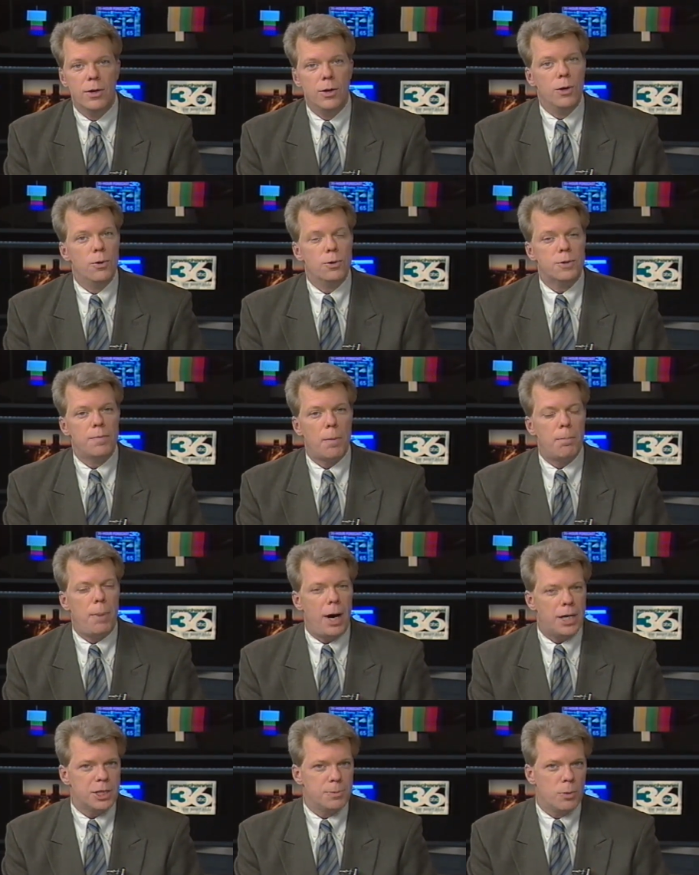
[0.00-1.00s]
news of a
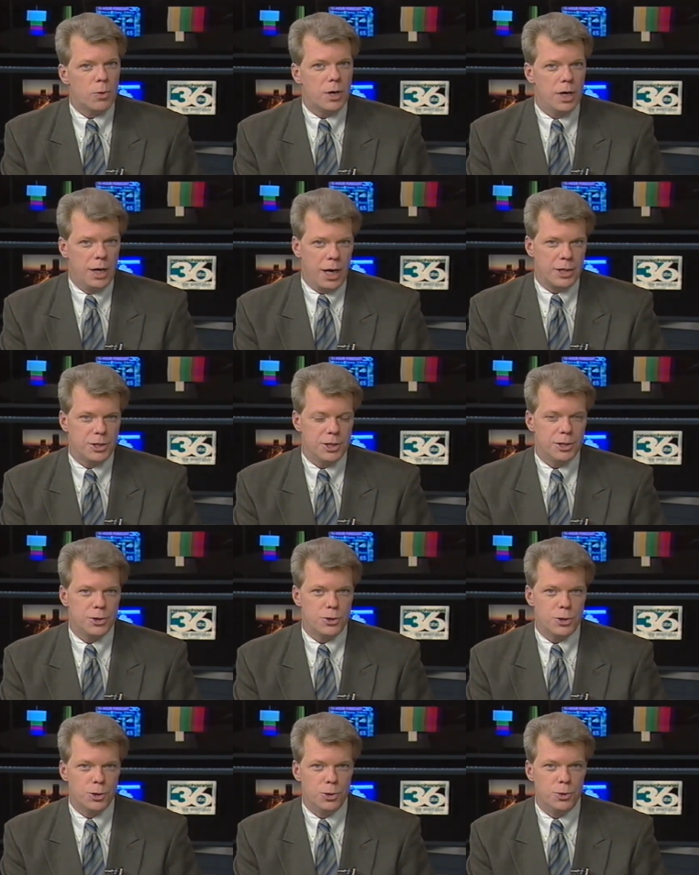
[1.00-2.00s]
possible connection
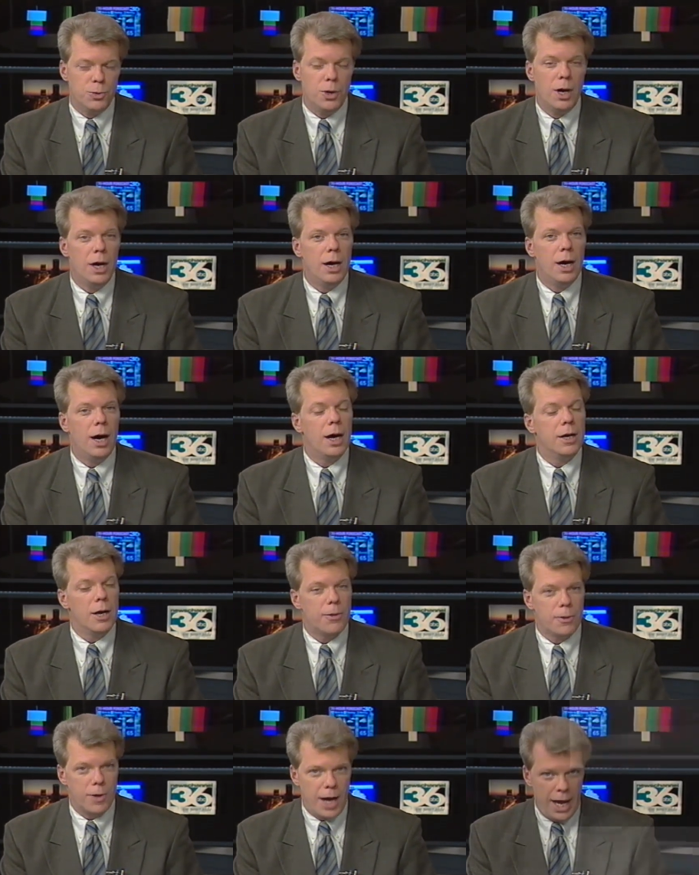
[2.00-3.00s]
to another